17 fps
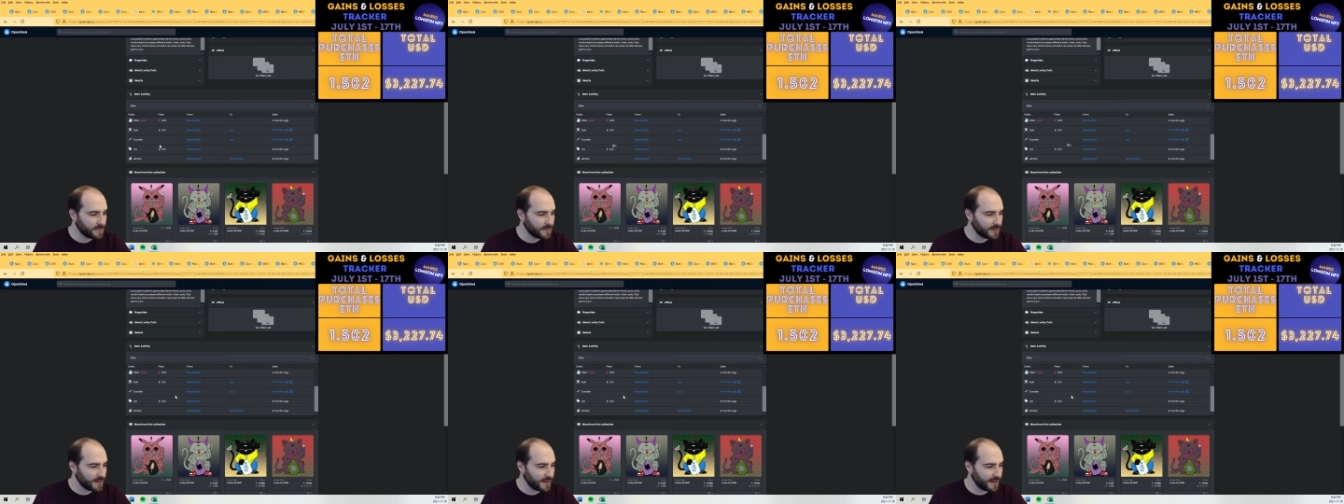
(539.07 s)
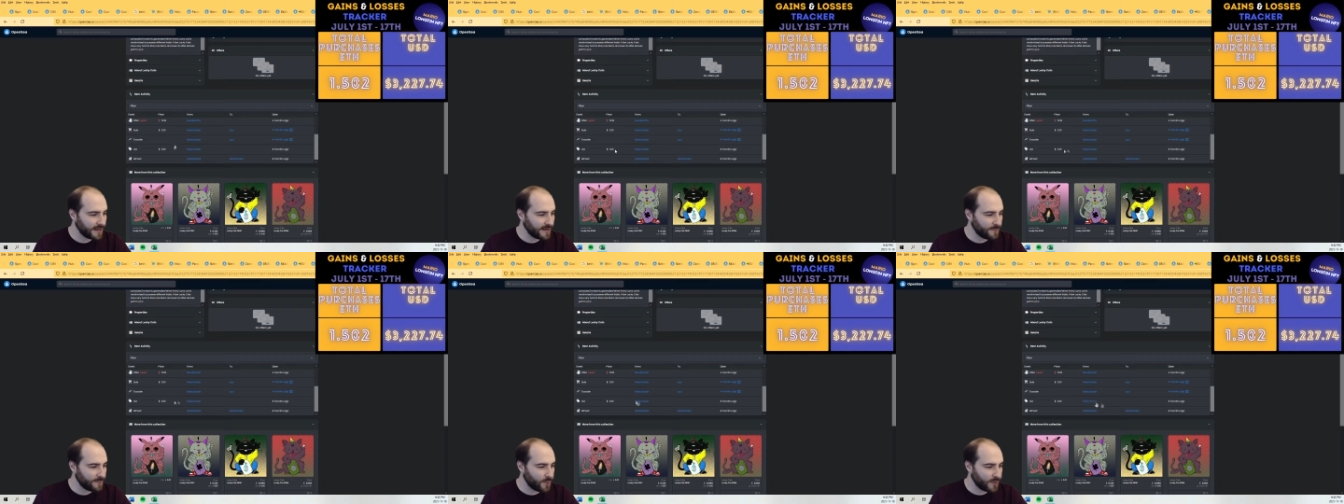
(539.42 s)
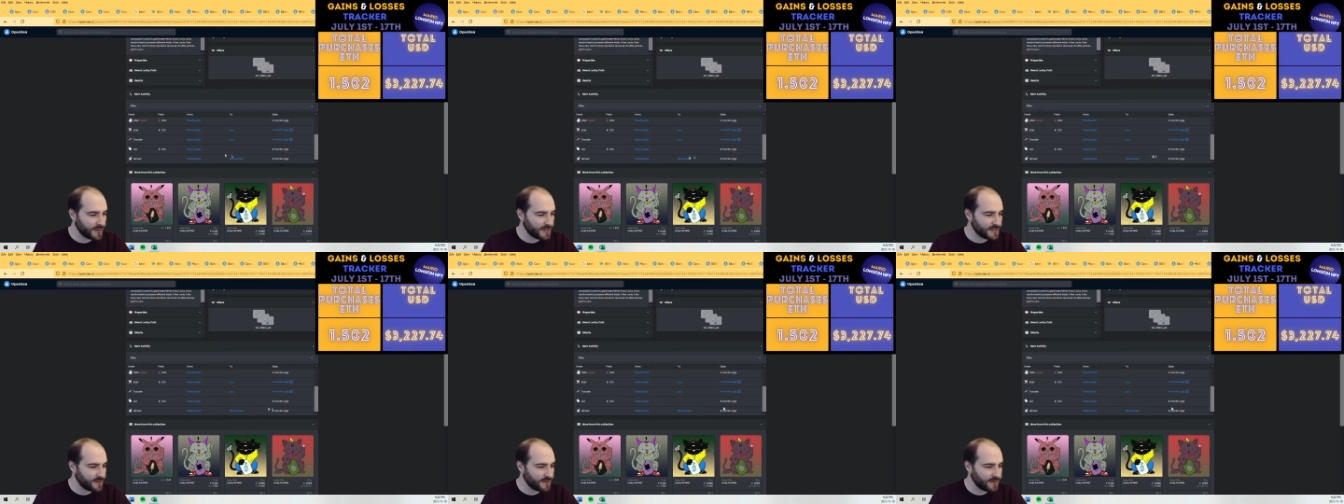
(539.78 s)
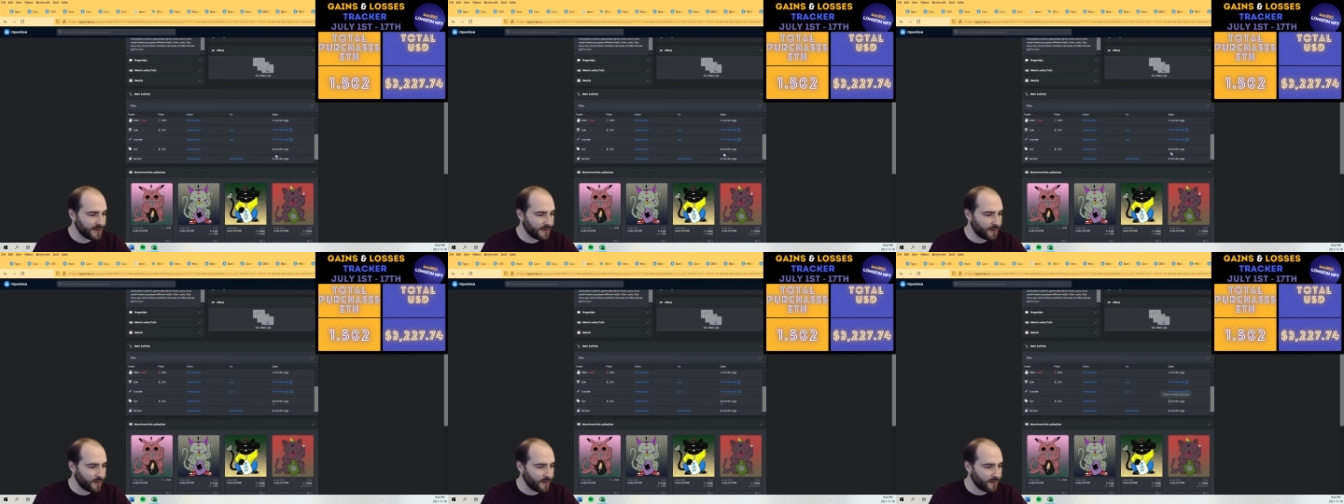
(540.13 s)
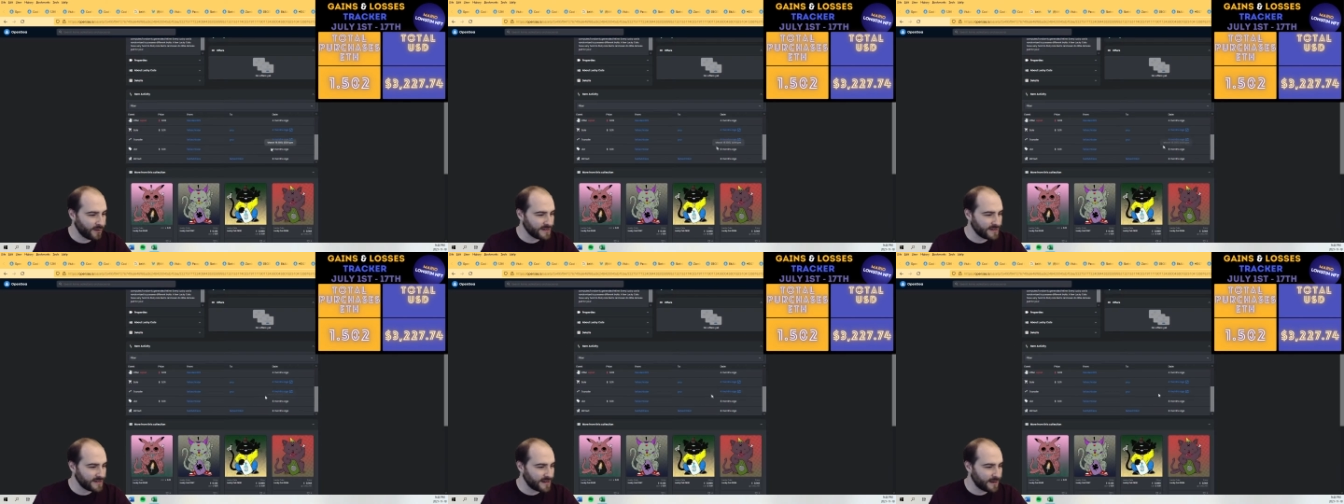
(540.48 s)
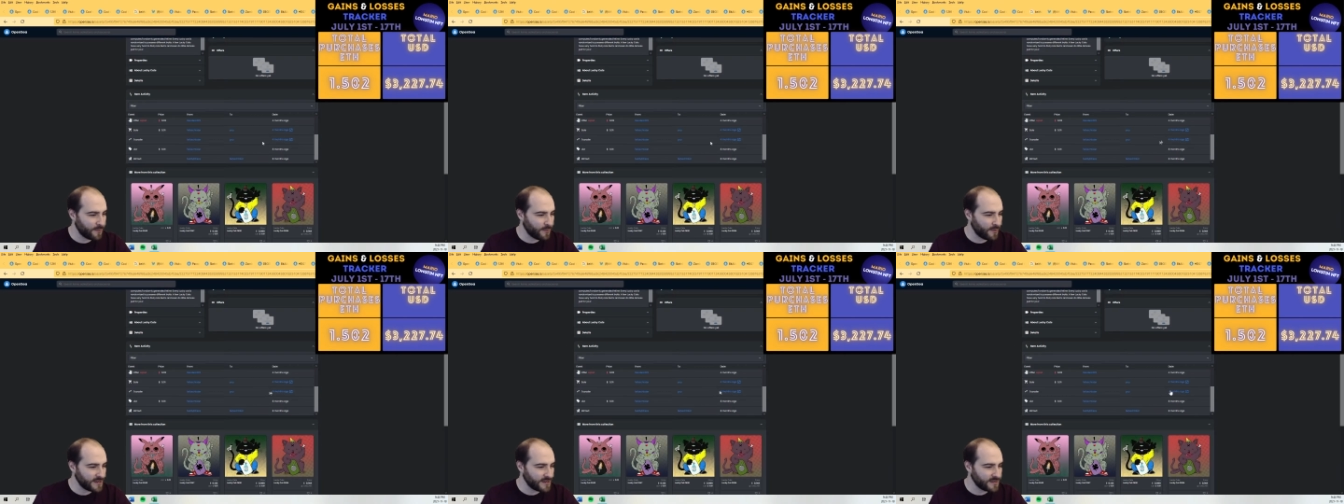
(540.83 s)
Again, 0.0, they were all listed at
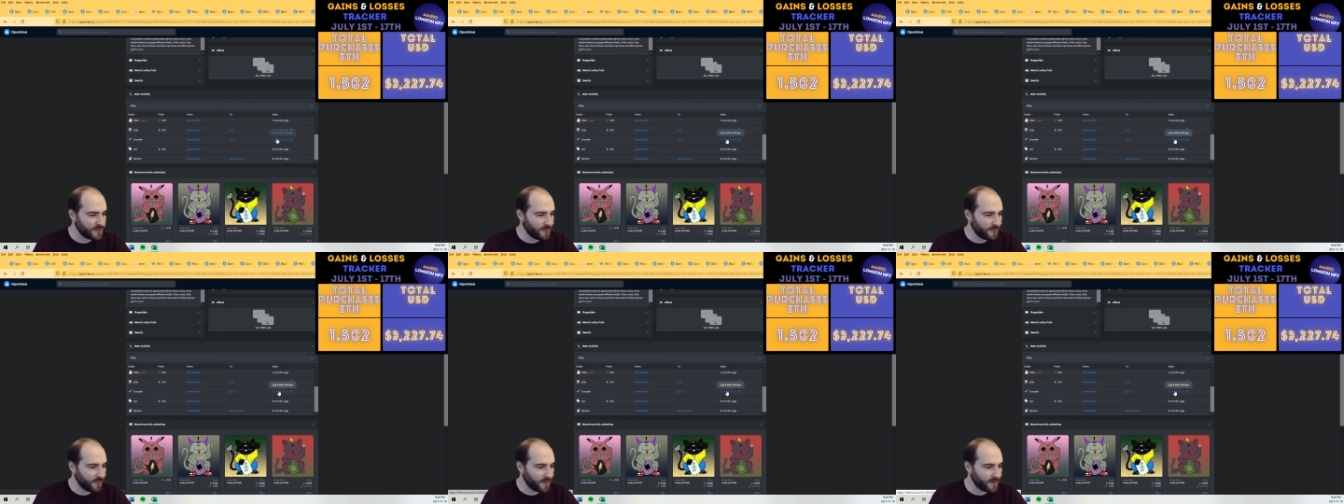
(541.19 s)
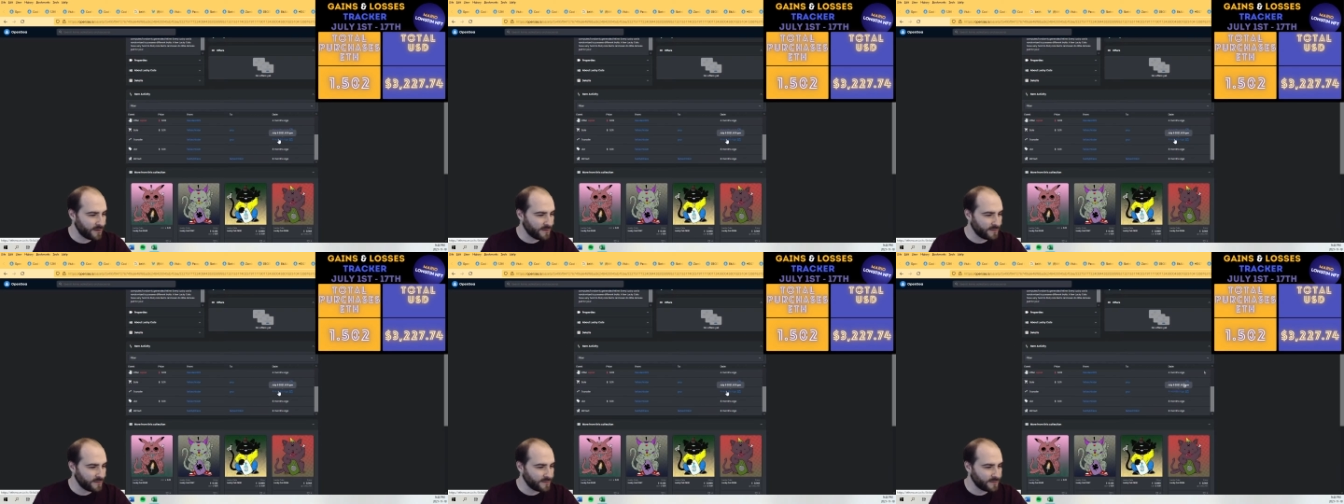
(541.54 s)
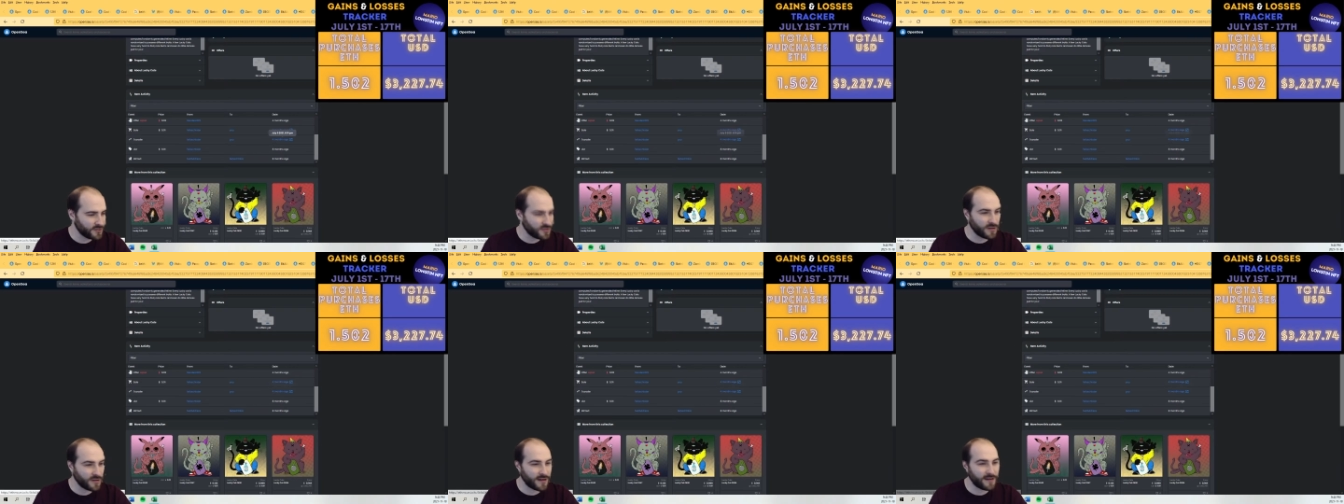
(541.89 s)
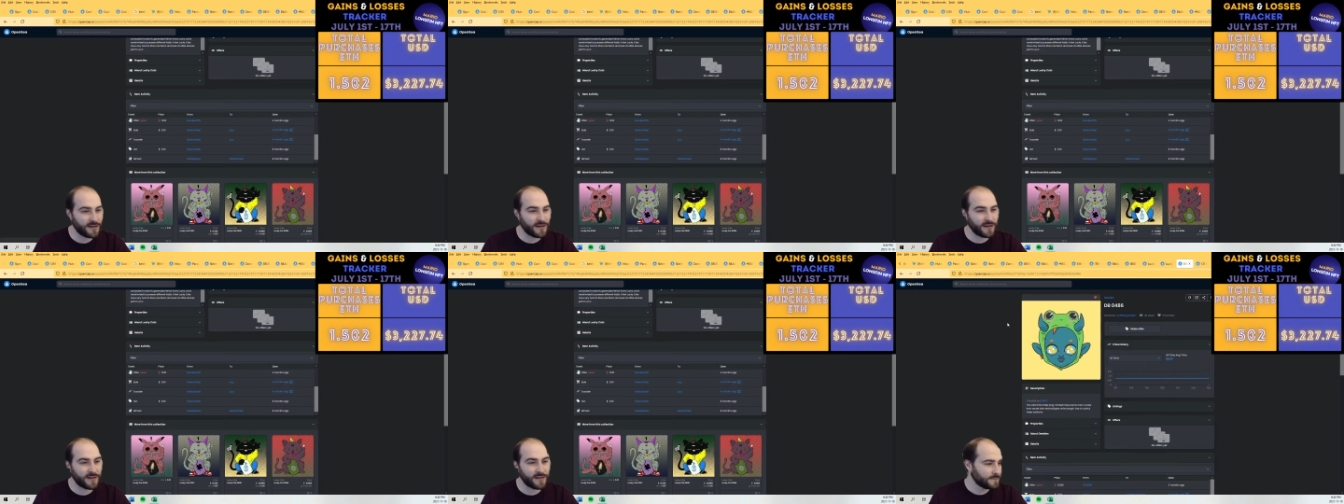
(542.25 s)
0.01, July 9th.